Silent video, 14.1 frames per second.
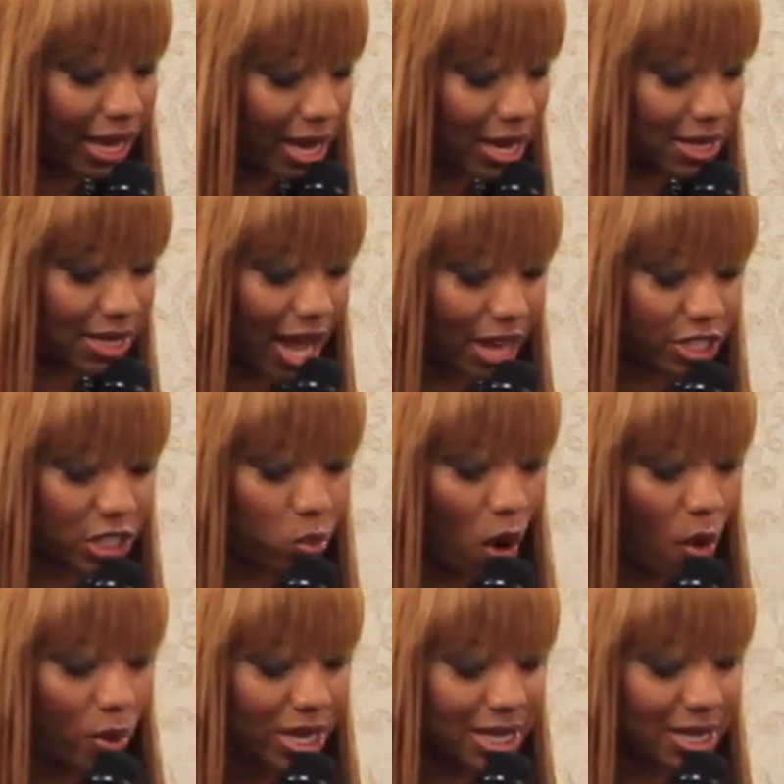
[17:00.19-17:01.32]
again, it's not just
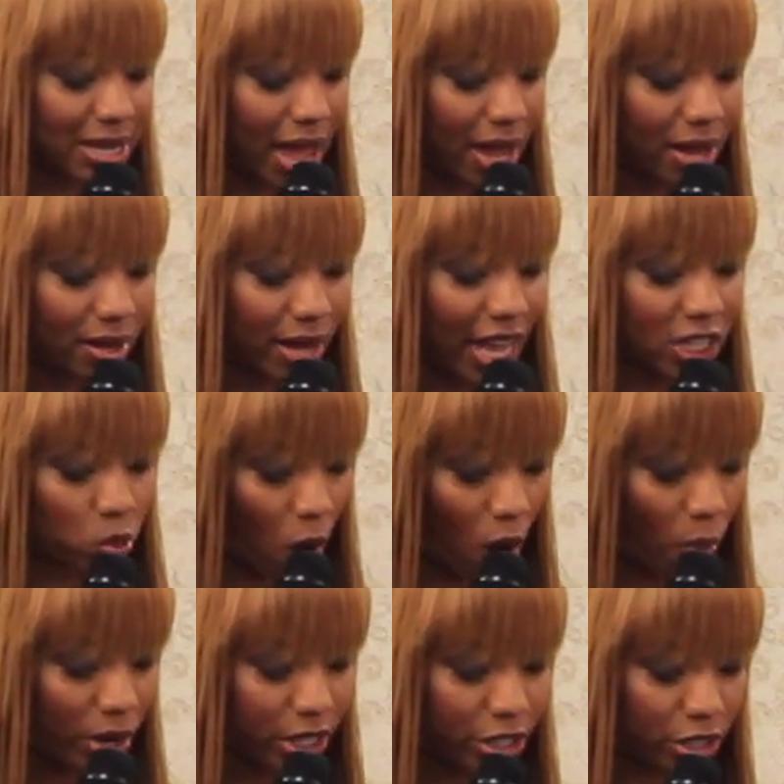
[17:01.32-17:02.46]
what we say, it's
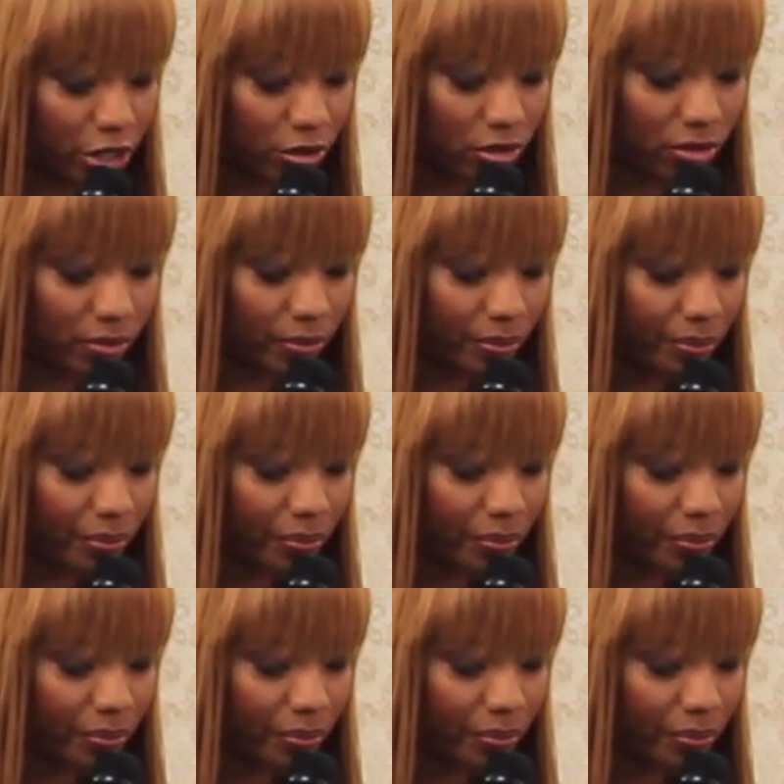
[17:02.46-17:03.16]
what we do.